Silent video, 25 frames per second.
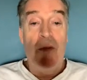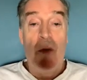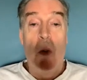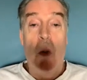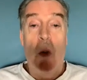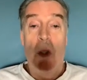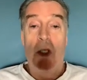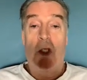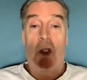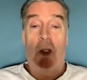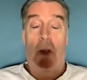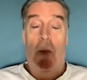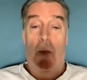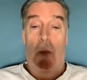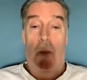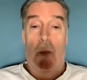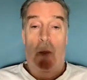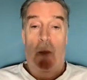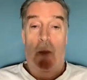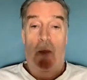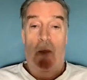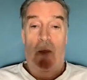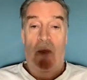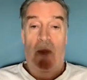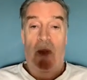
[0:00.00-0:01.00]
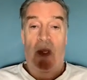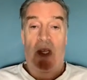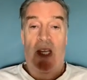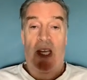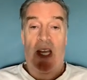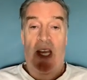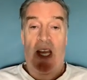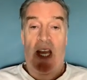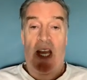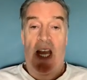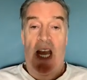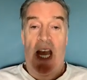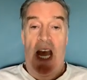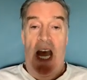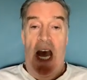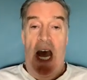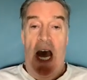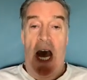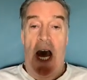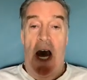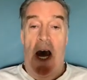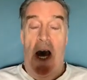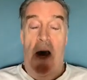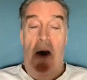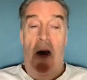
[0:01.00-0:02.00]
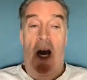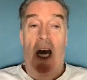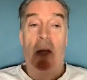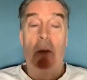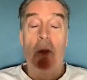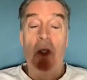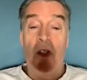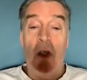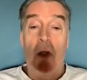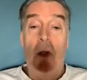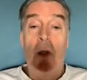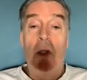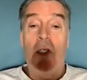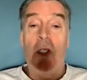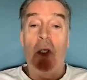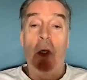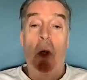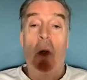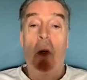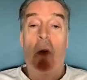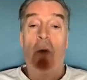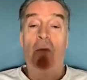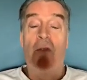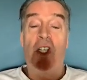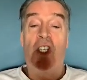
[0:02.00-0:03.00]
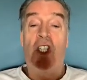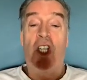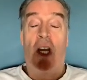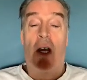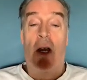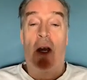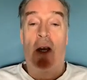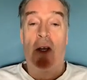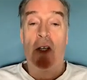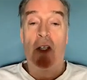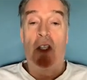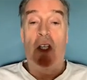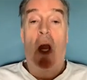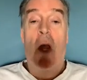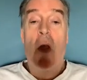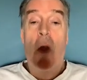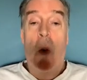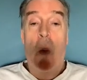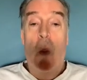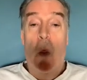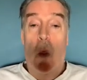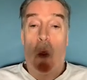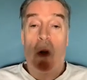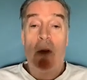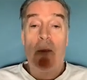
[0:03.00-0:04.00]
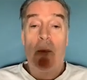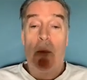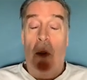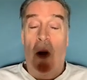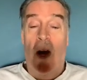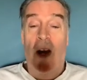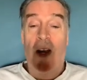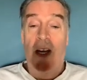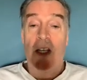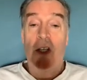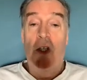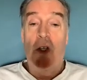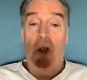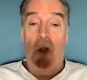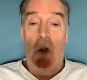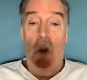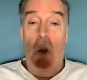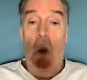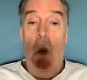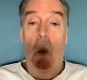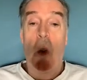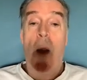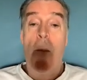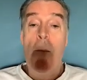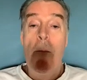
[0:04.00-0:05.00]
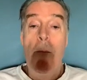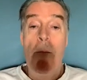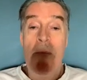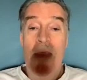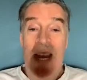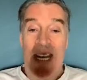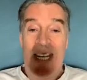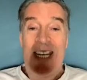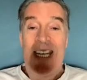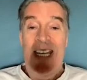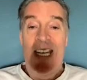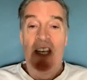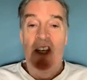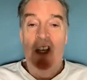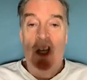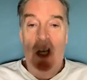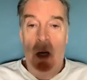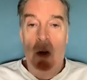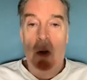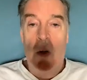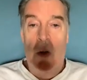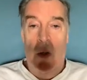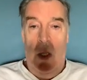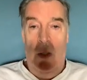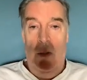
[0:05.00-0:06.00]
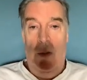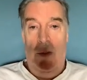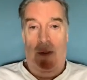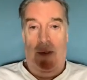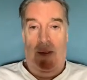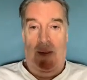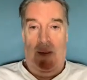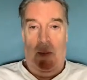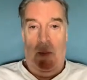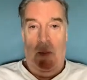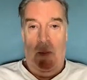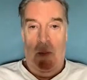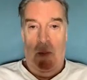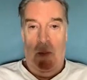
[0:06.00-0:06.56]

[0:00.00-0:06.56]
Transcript: forged. I was also overcharged 1.2 million euros.